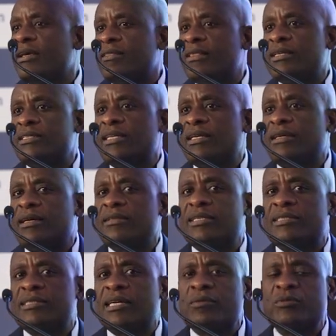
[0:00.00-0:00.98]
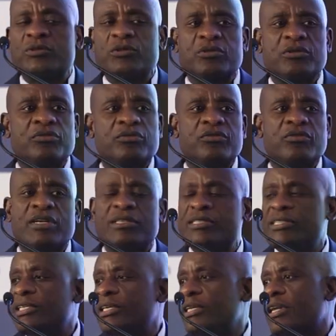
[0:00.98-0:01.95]
that the time to
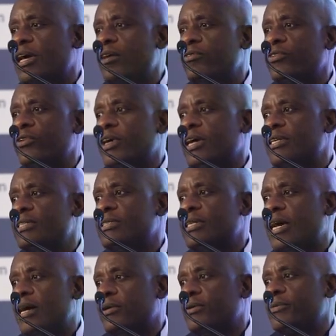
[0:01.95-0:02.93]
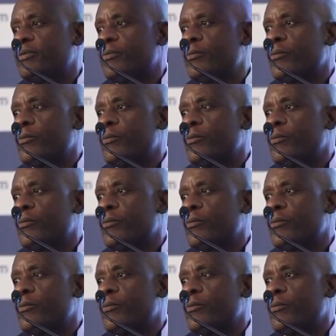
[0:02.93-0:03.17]
invest in Africa is now.